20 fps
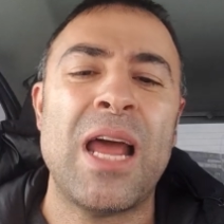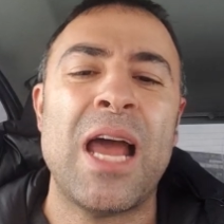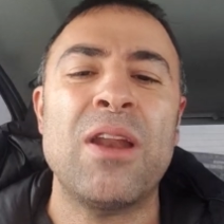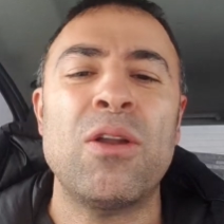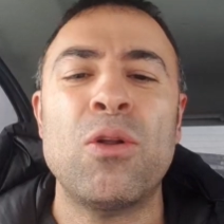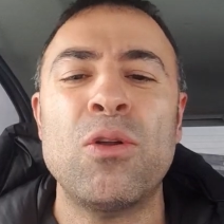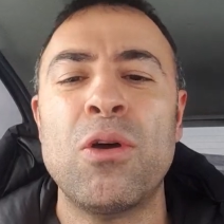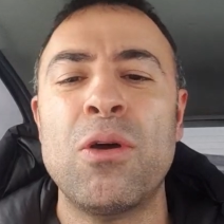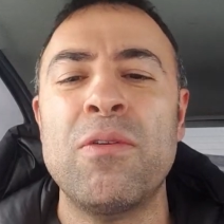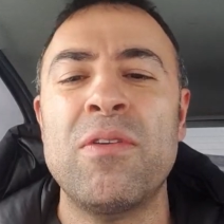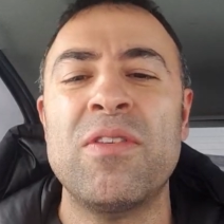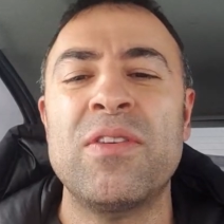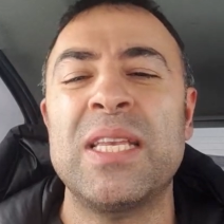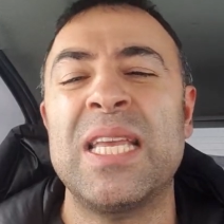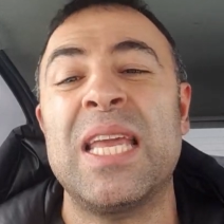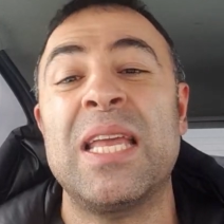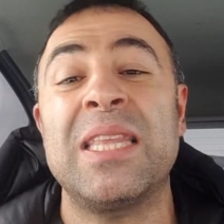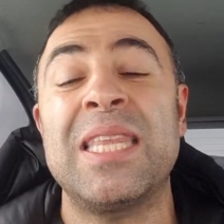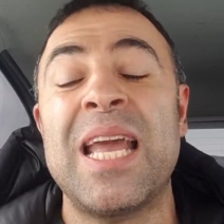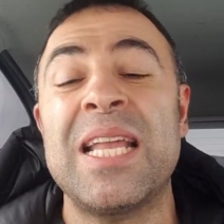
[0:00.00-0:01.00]
I don't know if
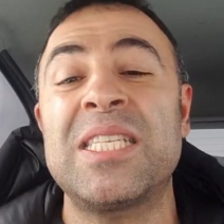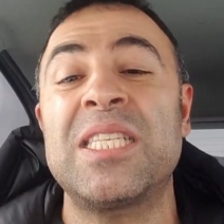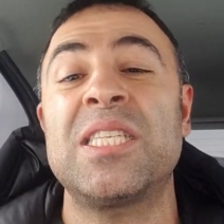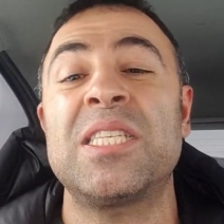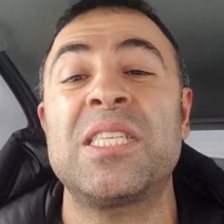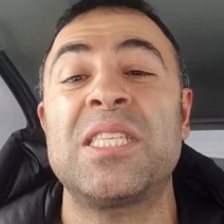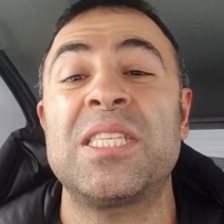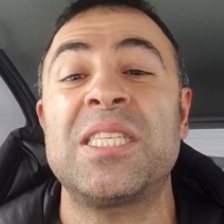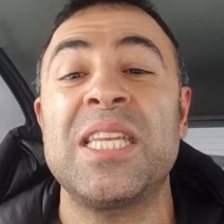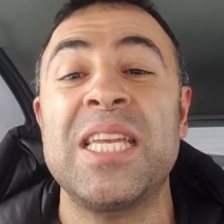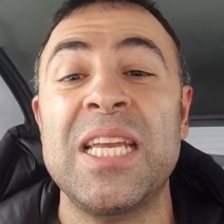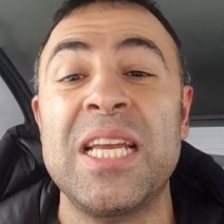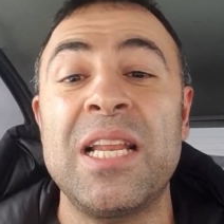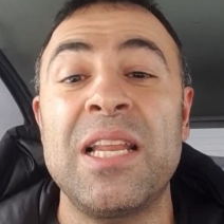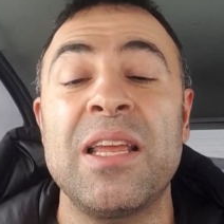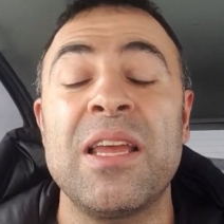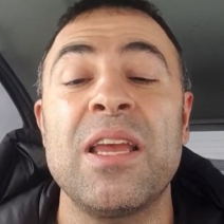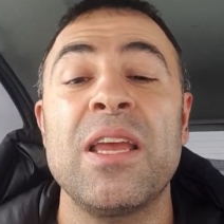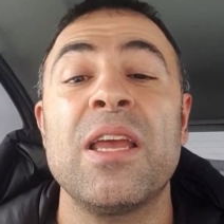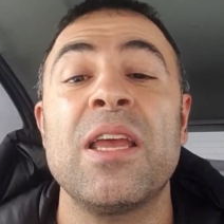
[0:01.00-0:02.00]
that's still
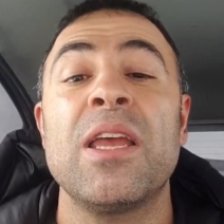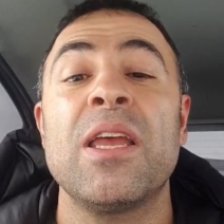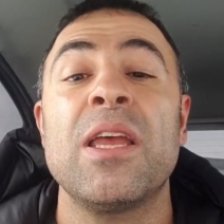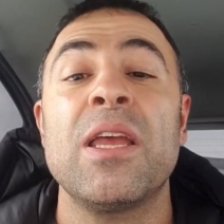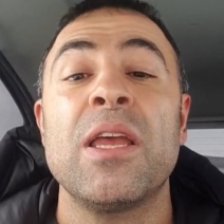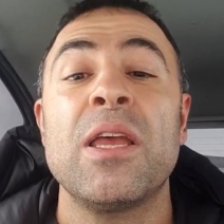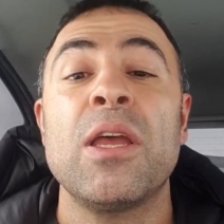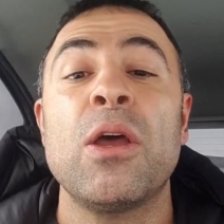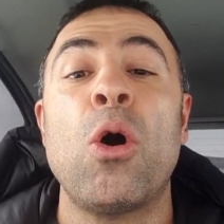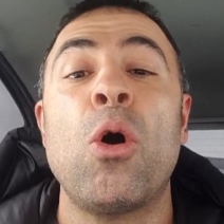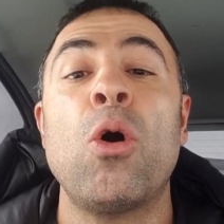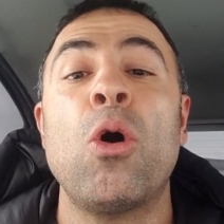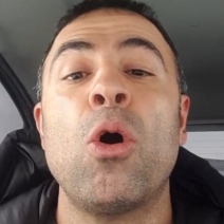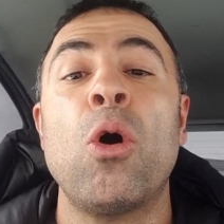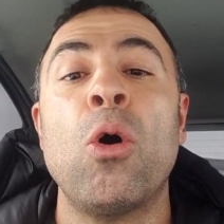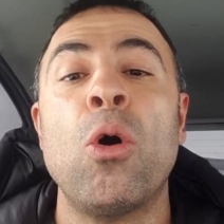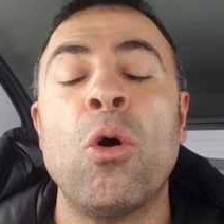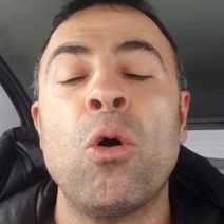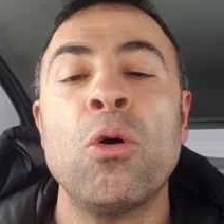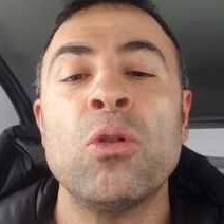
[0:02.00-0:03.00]

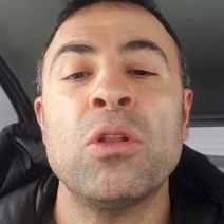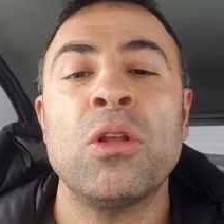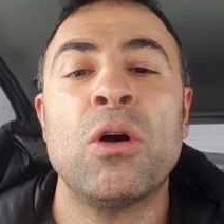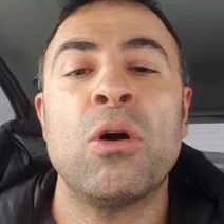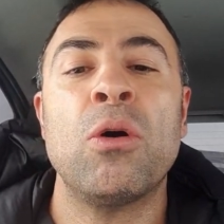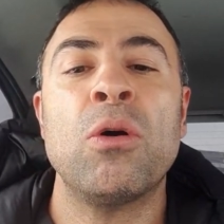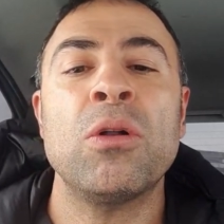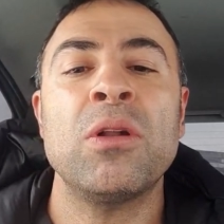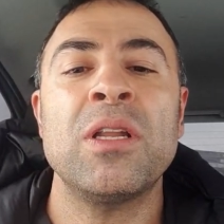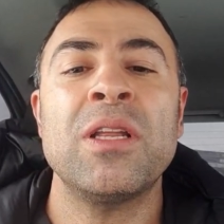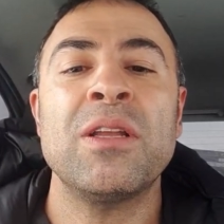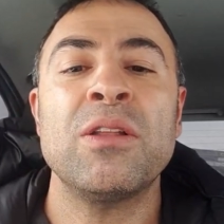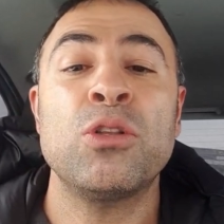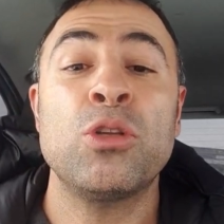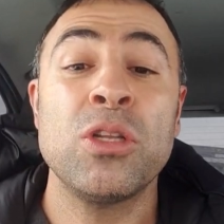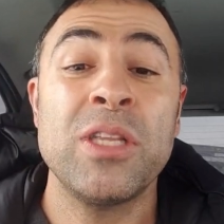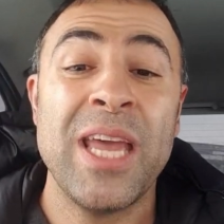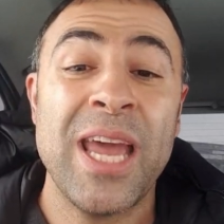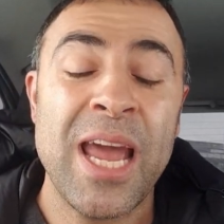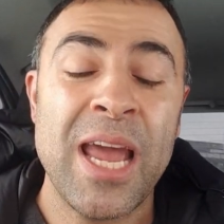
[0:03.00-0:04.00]
on
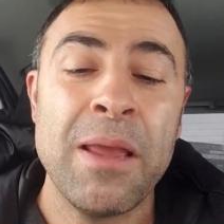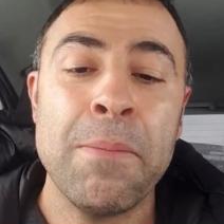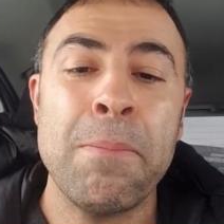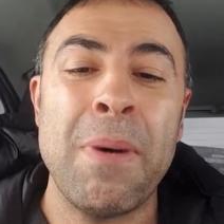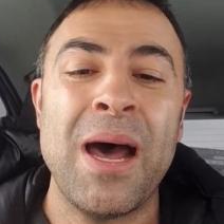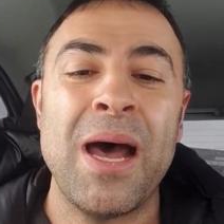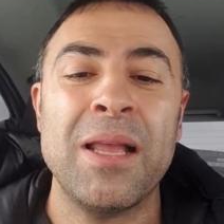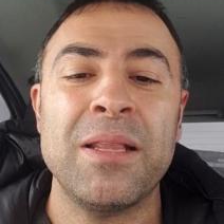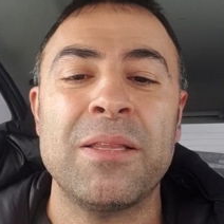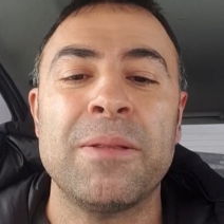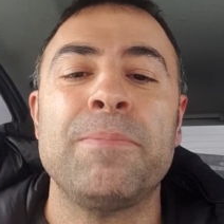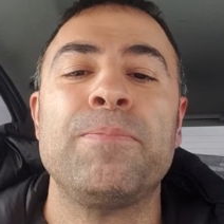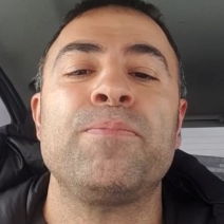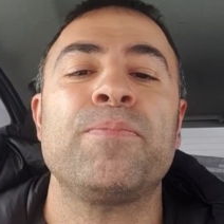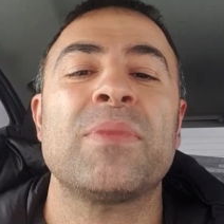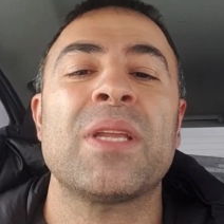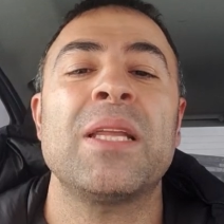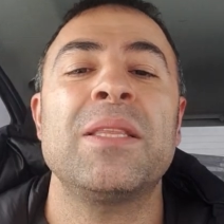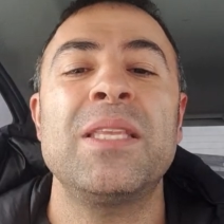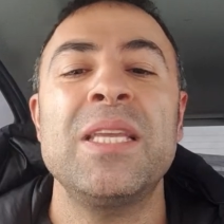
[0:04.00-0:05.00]
today, but
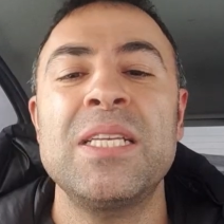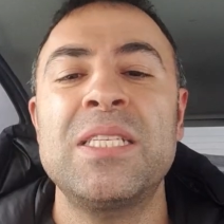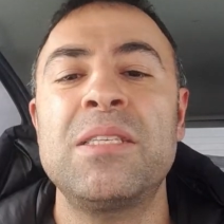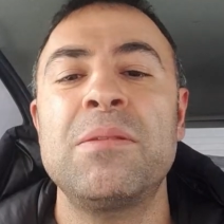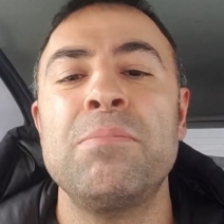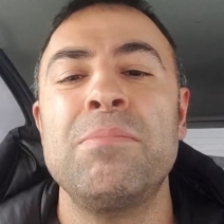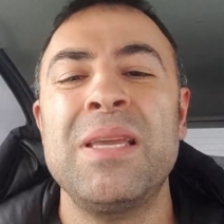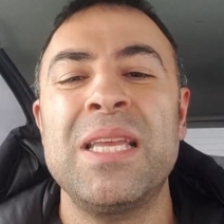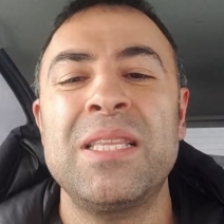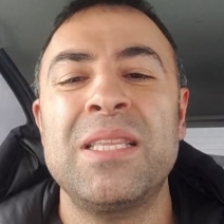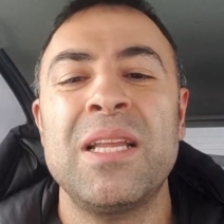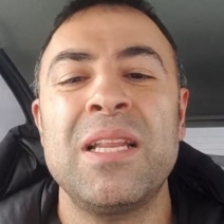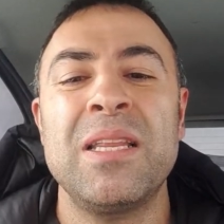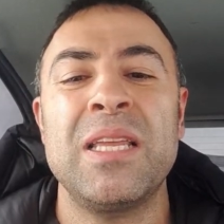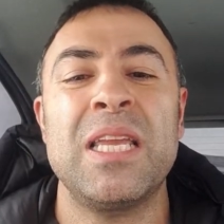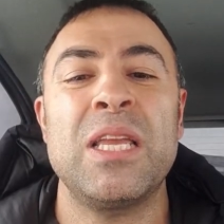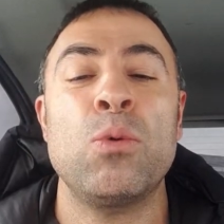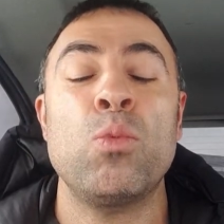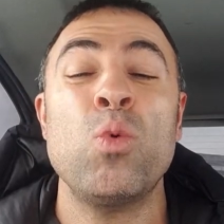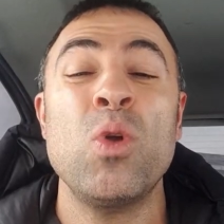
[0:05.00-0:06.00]
this meeting,
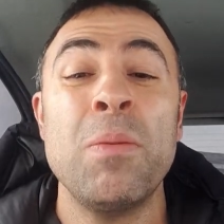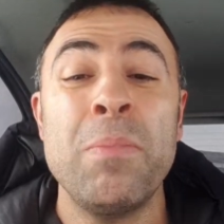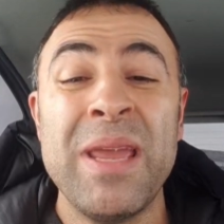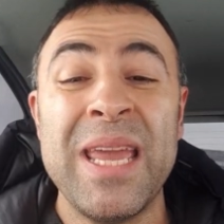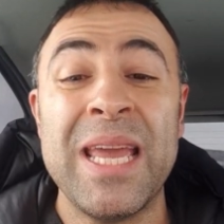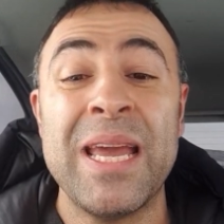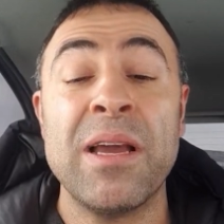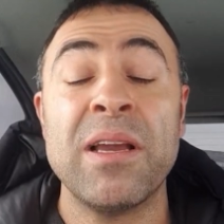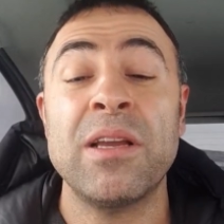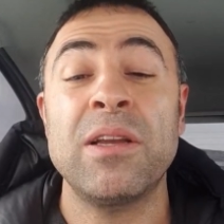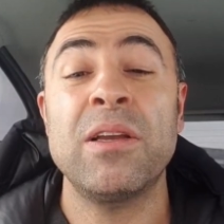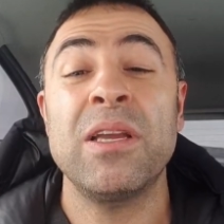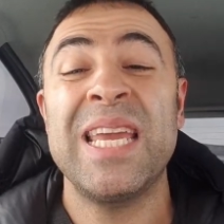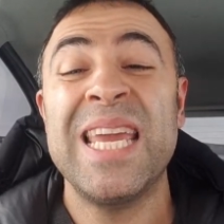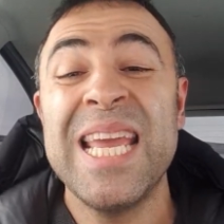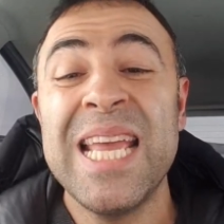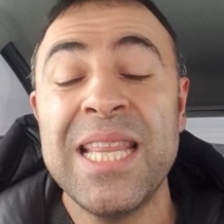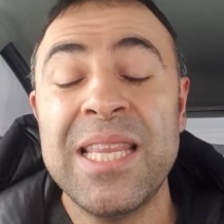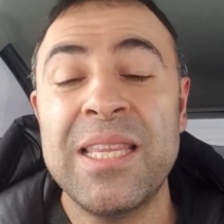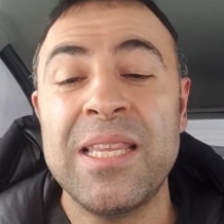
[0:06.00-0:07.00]
it will be a
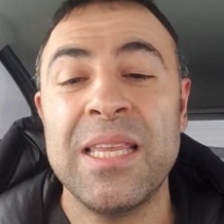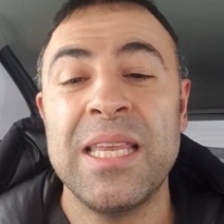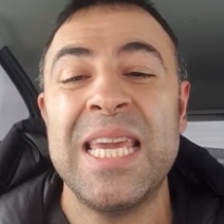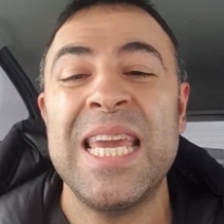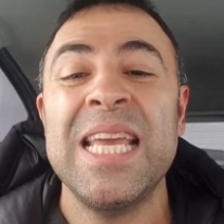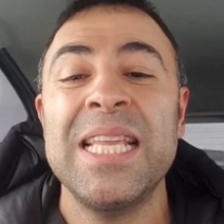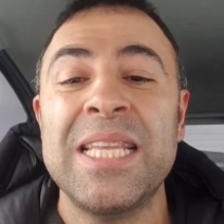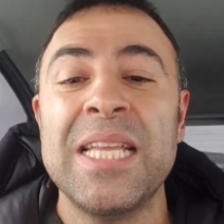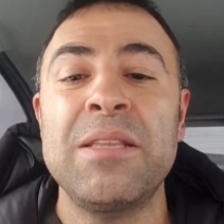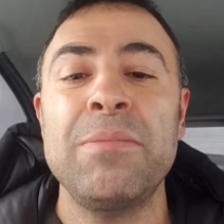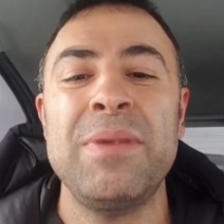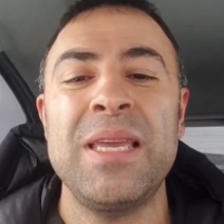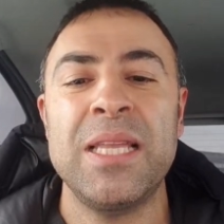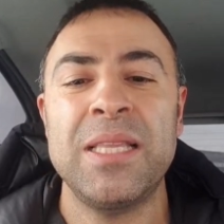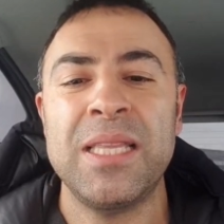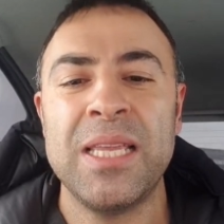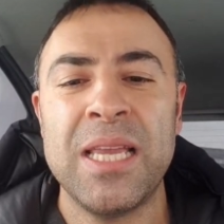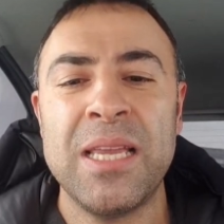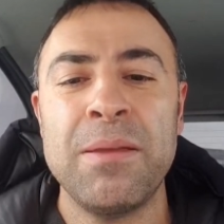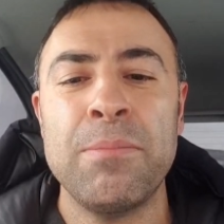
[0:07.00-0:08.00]
heated
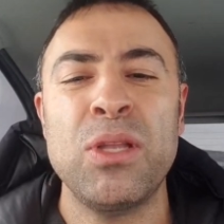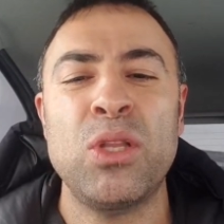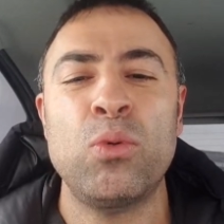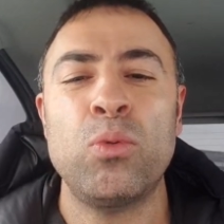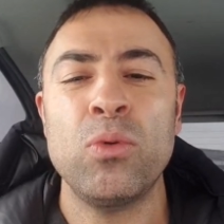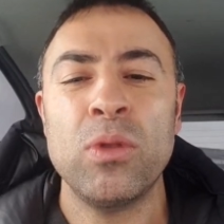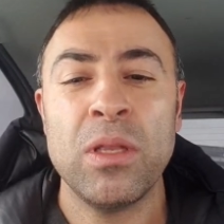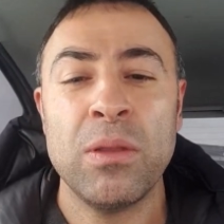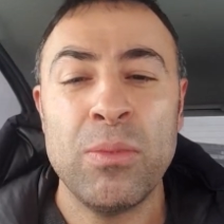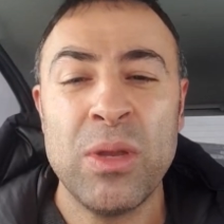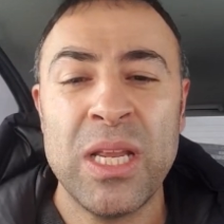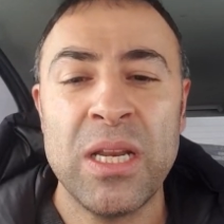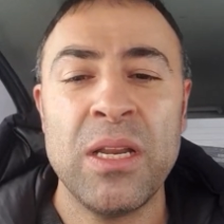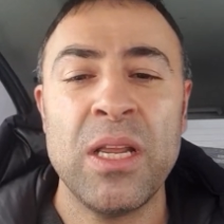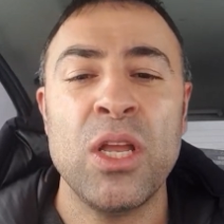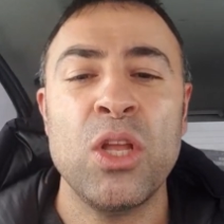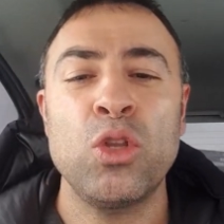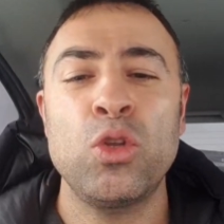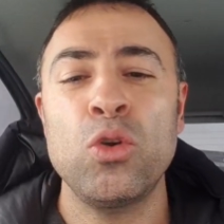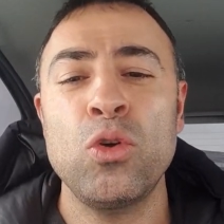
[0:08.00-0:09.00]
meeting between
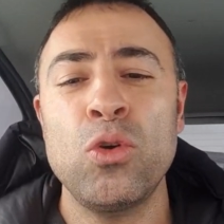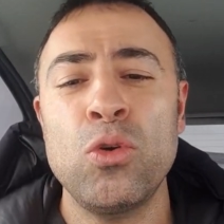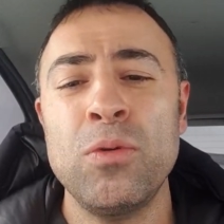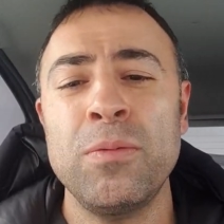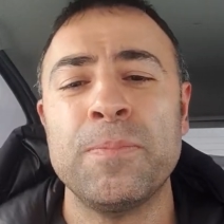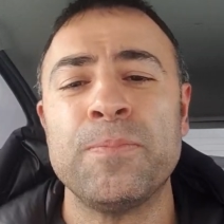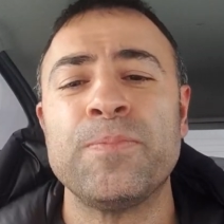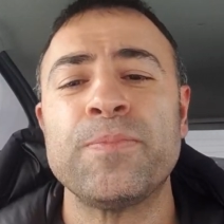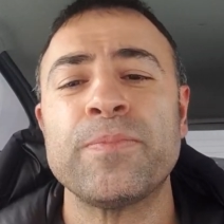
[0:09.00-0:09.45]
two